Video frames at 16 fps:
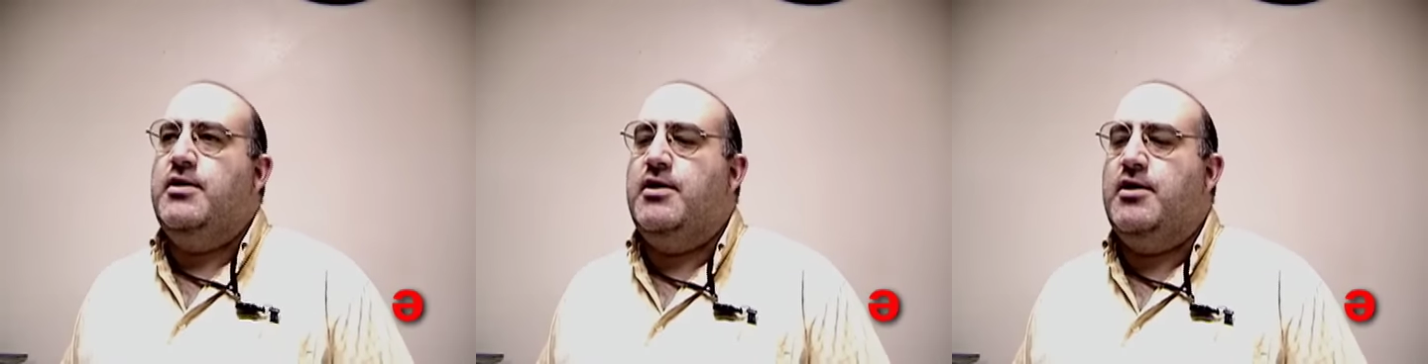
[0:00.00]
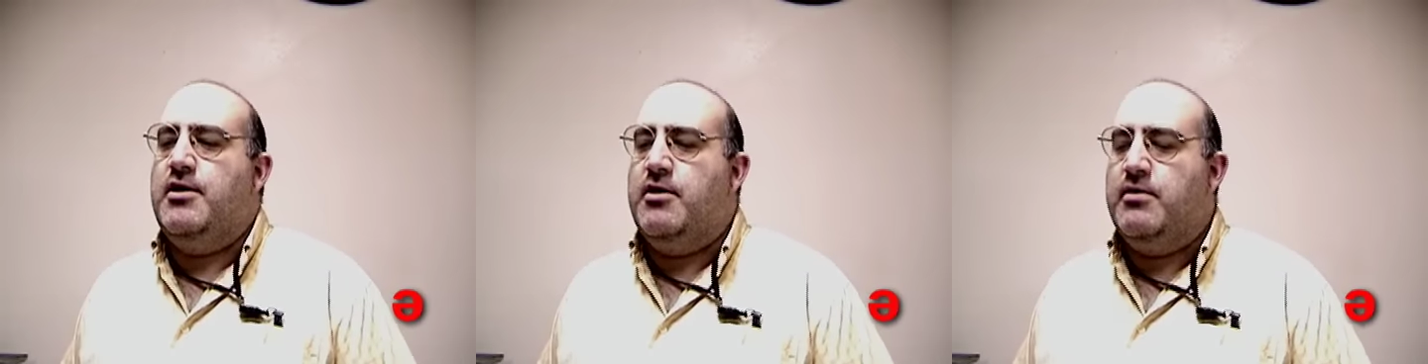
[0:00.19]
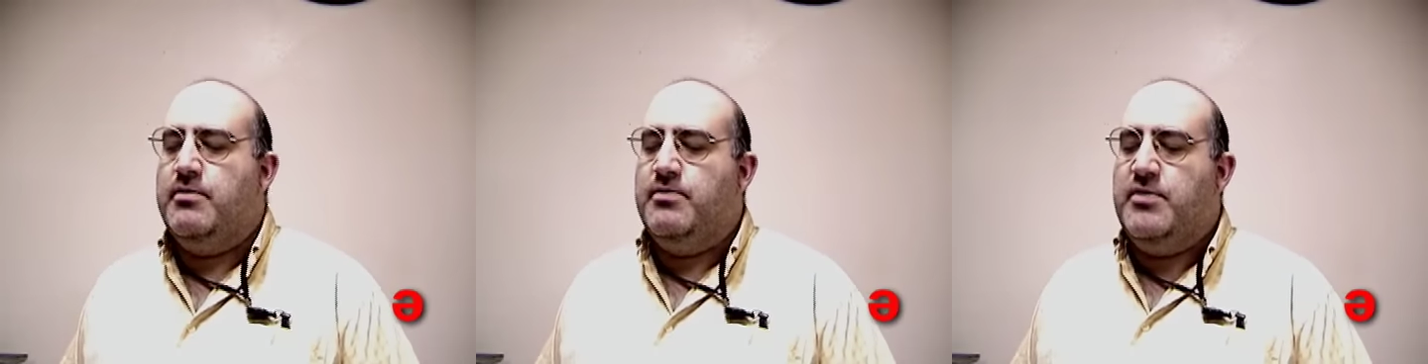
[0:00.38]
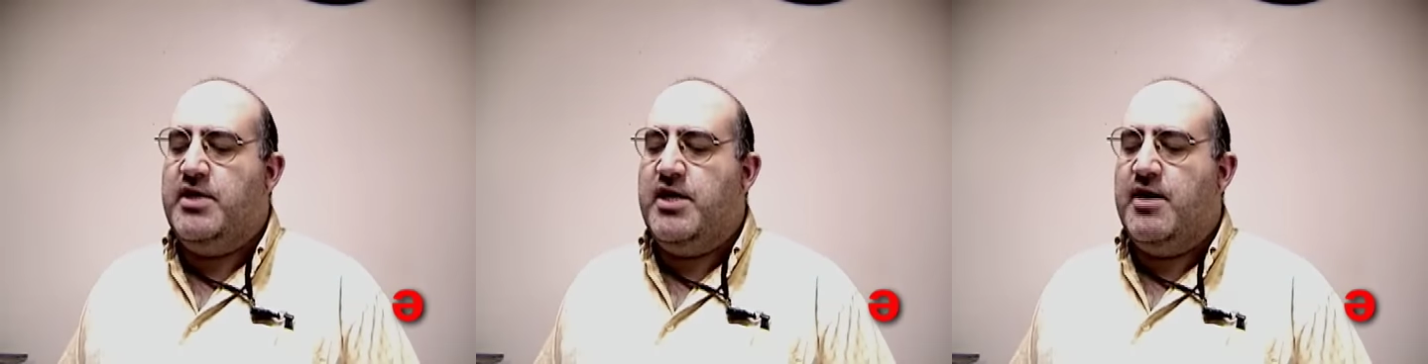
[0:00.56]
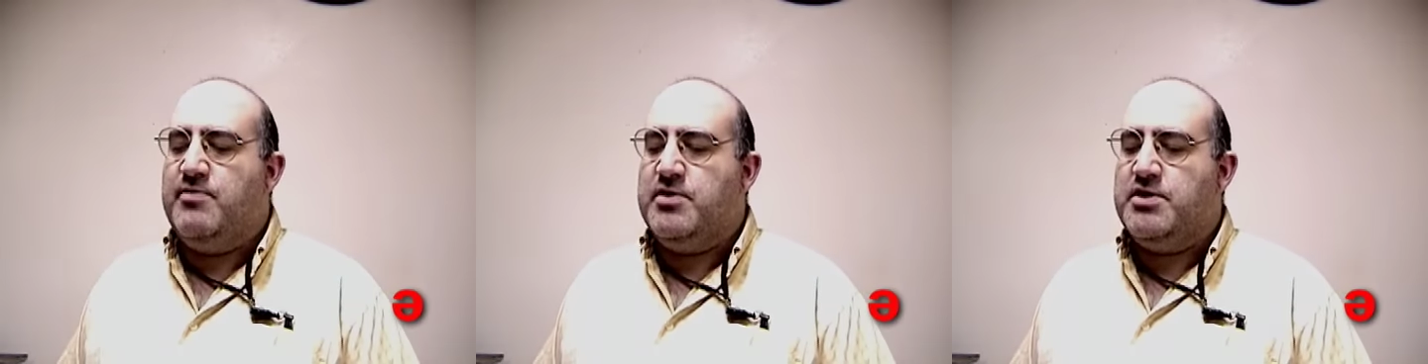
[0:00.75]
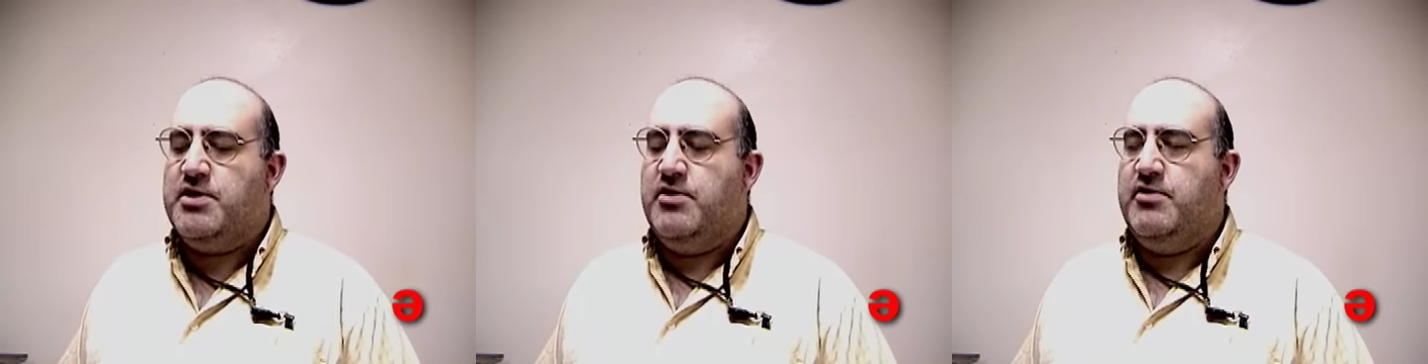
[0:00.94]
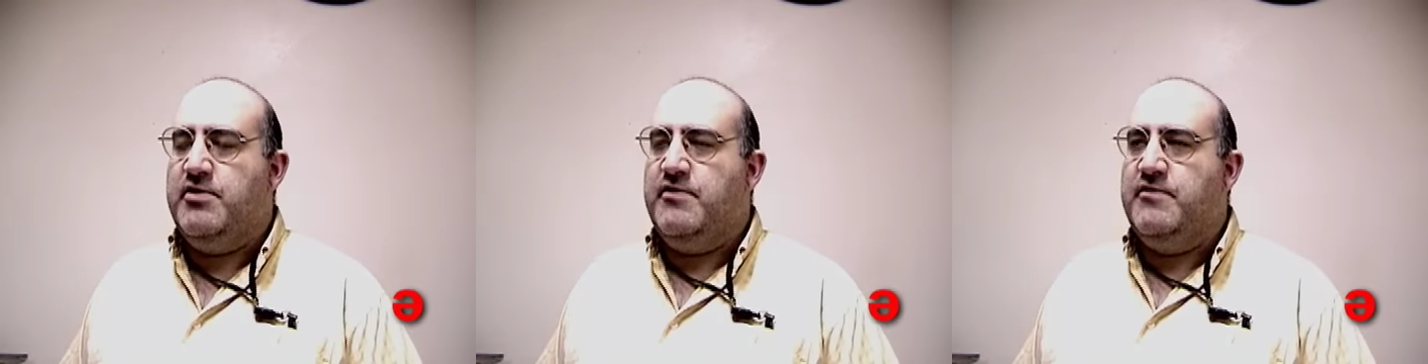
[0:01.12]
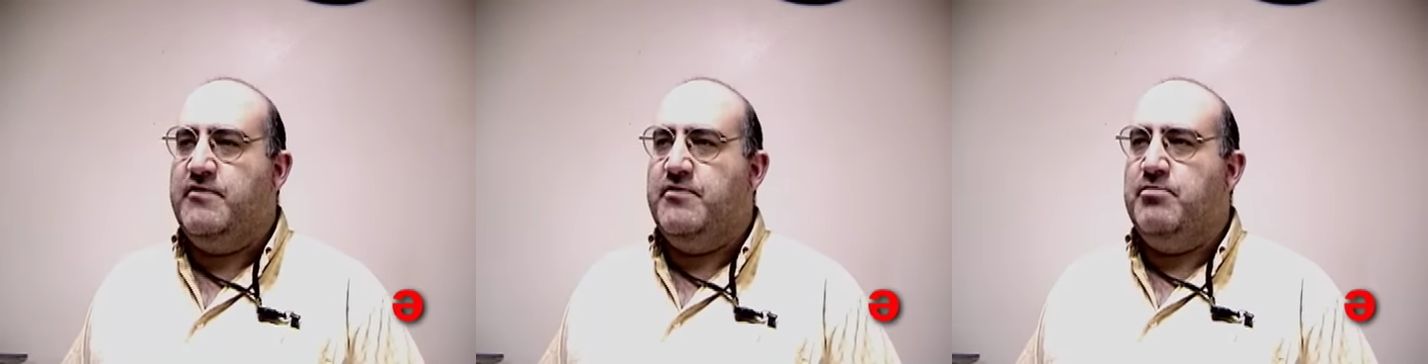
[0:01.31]
the episode
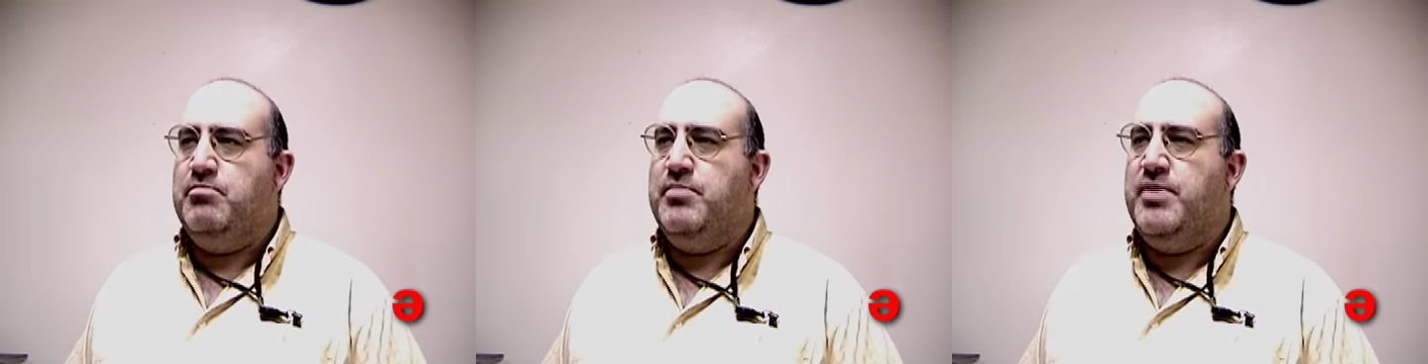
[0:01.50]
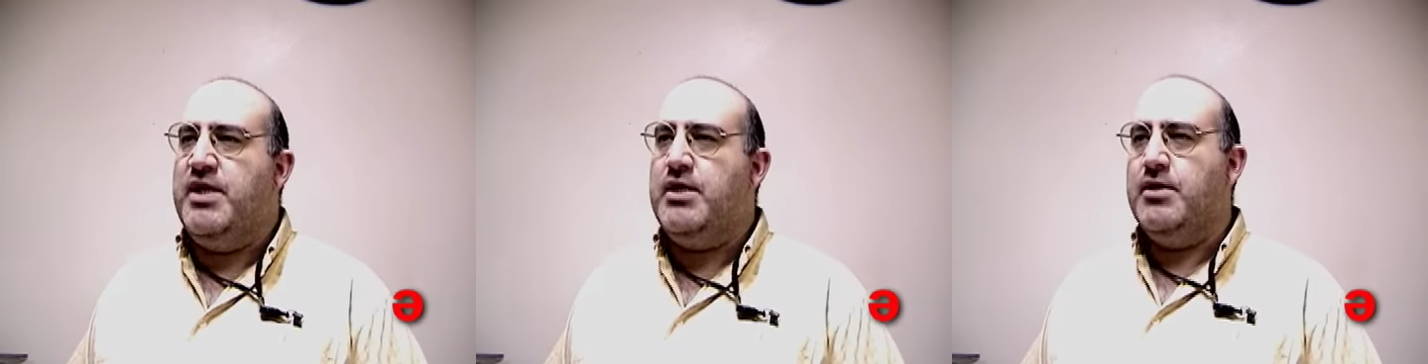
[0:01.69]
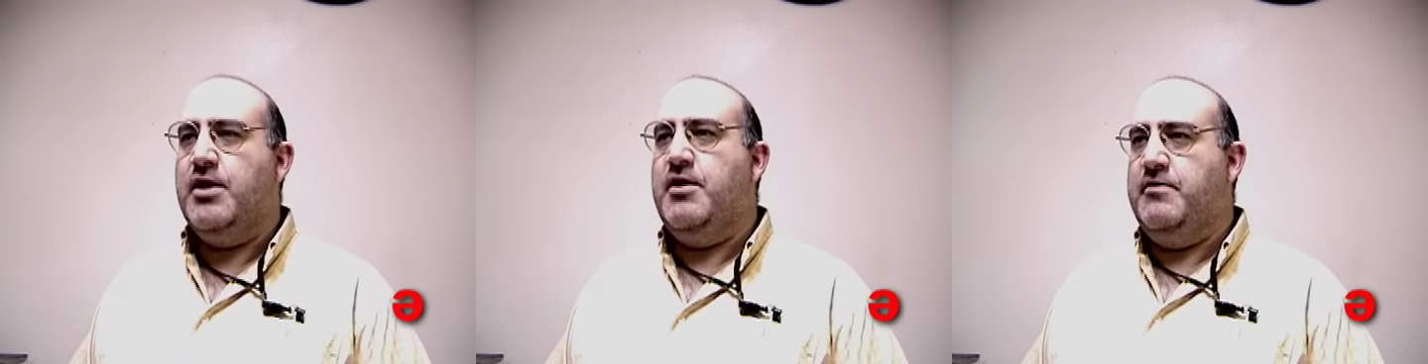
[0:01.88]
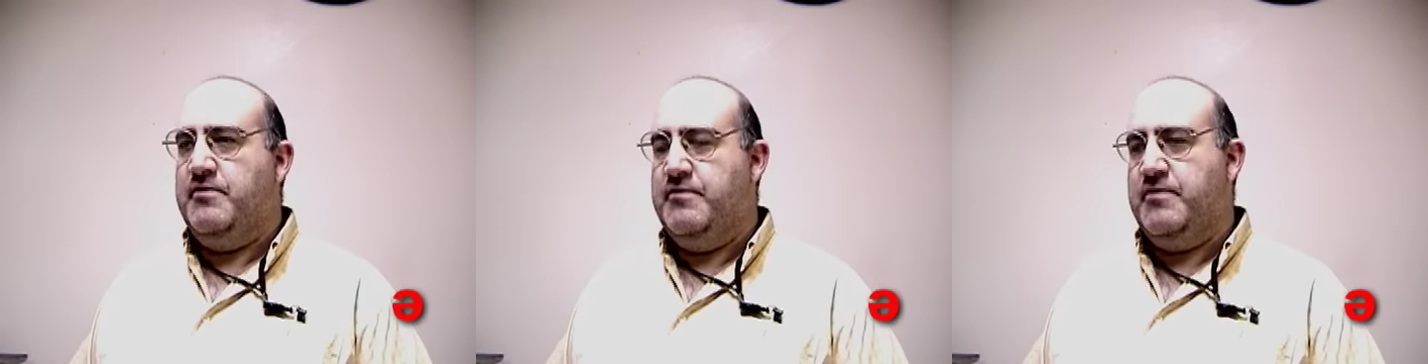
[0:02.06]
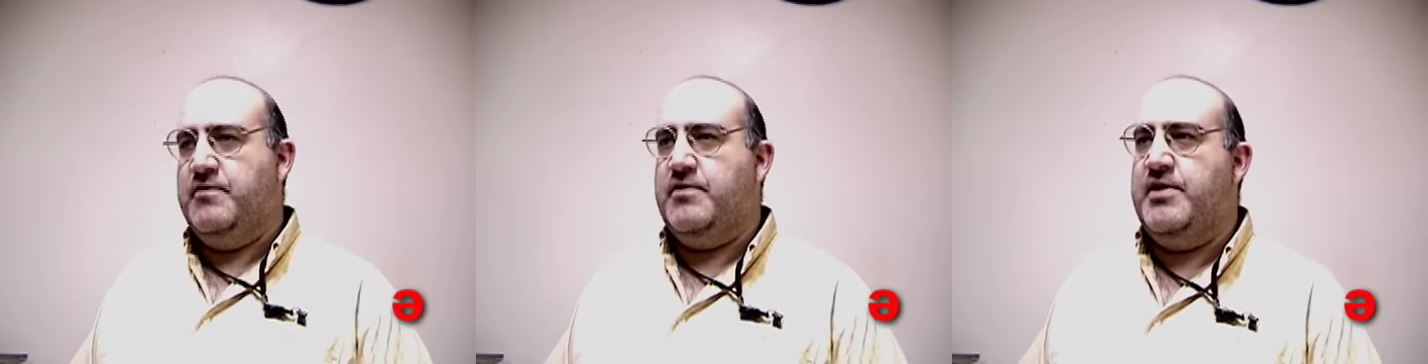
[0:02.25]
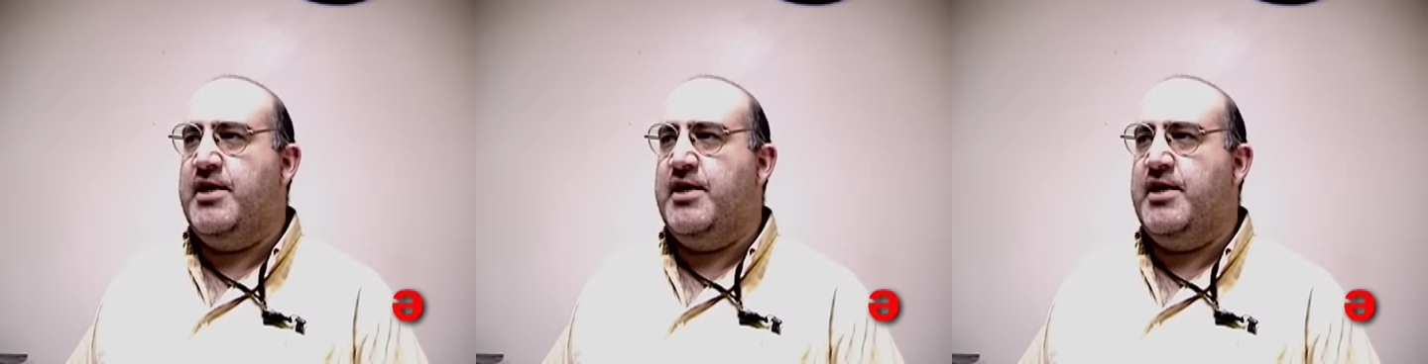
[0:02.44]
of Big Love